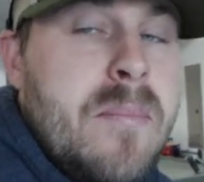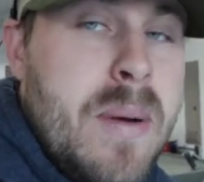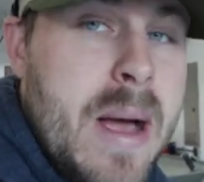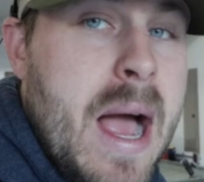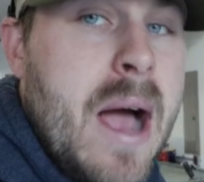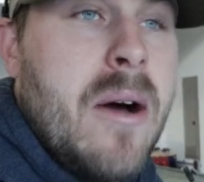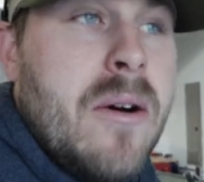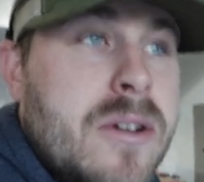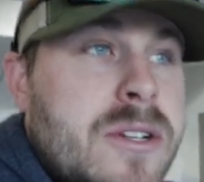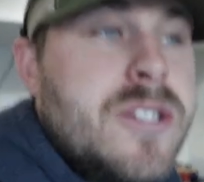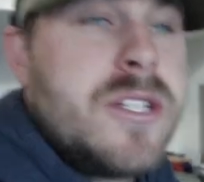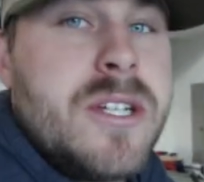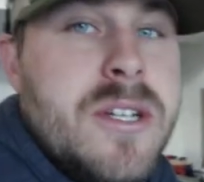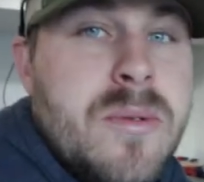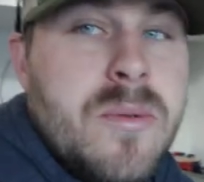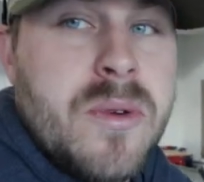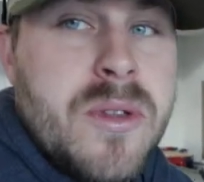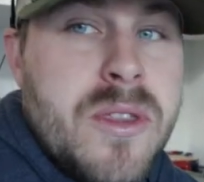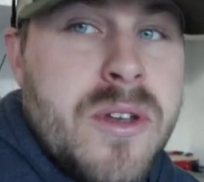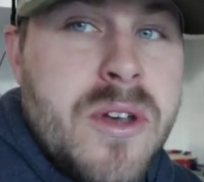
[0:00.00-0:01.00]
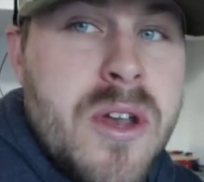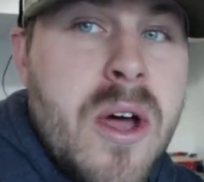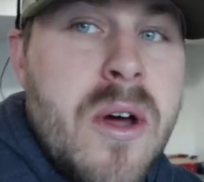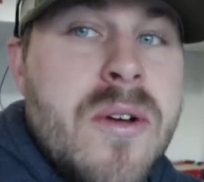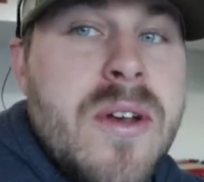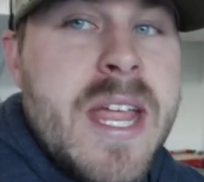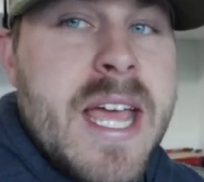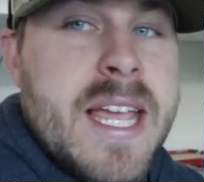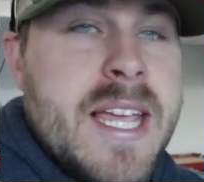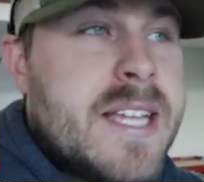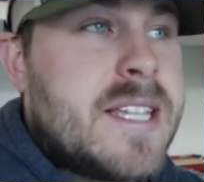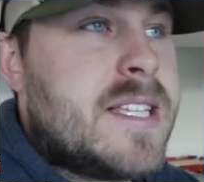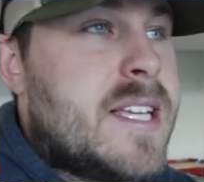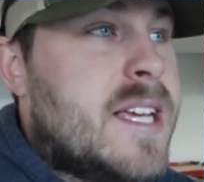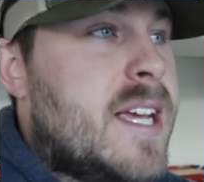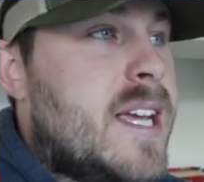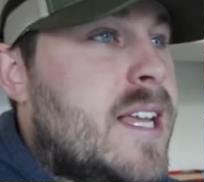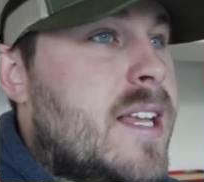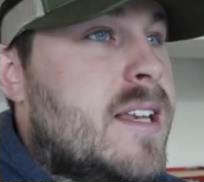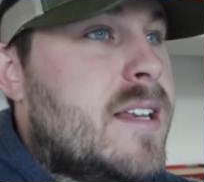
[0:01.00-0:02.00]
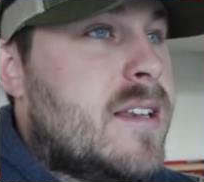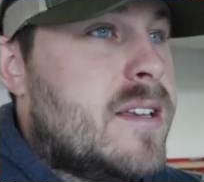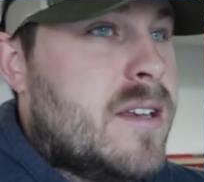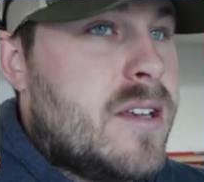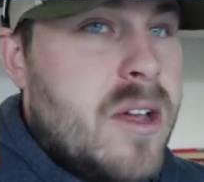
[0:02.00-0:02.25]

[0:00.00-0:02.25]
pouch with no nicotine,